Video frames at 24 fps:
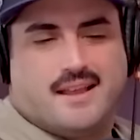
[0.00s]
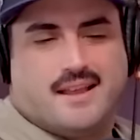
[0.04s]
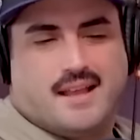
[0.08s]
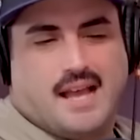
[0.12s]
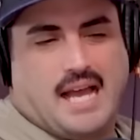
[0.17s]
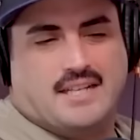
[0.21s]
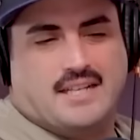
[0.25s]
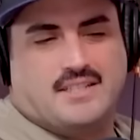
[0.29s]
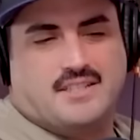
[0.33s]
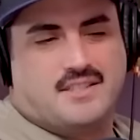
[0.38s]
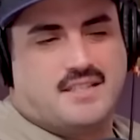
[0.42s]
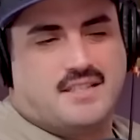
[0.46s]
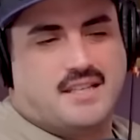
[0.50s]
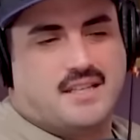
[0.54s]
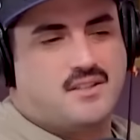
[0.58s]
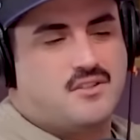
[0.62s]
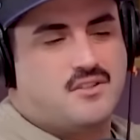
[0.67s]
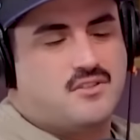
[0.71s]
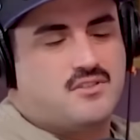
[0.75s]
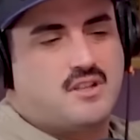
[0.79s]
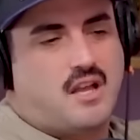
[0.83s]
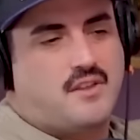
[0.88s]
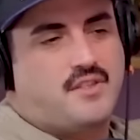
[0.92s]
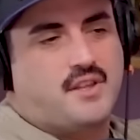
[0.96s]
I just think
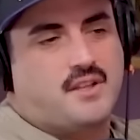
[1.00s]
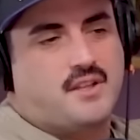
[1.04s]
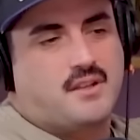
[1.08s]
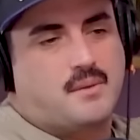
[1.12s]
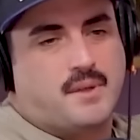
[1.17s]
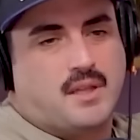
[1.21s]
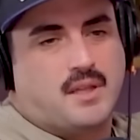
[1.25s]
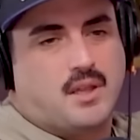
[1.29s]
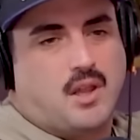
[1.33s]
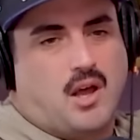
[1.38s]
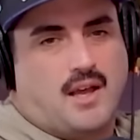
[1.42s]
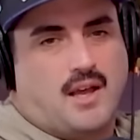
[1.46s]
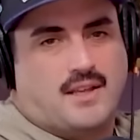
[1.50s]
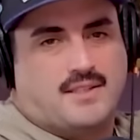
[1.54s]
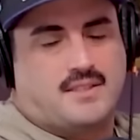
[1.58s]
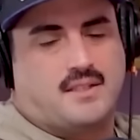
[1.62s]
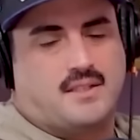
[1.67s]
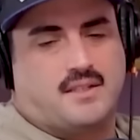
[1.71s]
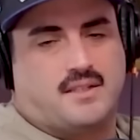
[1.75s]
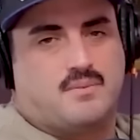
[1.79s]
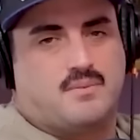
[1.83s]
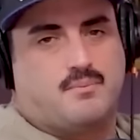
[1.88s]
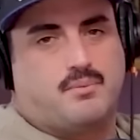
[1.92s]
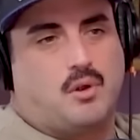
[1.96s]
there's nothing to be lost in
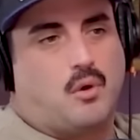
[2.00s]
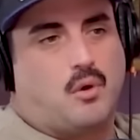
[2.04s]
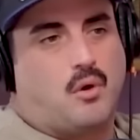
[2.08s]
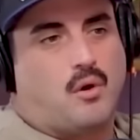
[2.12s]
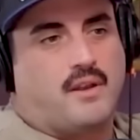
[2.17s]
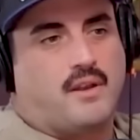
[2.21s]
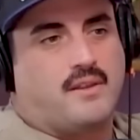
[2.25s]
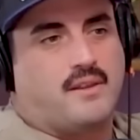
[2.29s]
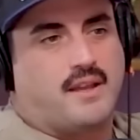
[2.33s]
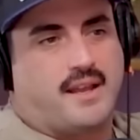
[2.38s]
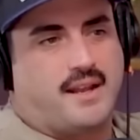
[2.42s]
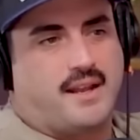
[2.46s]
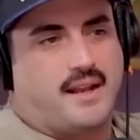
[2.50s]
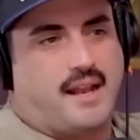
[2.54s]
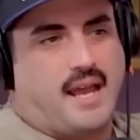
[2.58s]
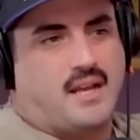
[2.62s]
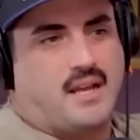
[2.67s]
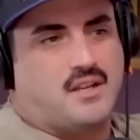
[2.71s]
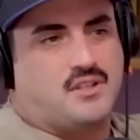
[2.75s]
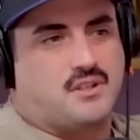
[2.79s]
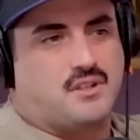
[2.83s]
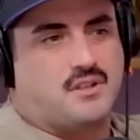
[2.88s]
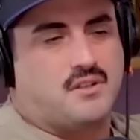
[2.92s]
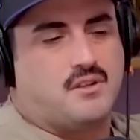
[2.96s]
exploring the
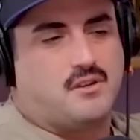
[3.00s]
connection.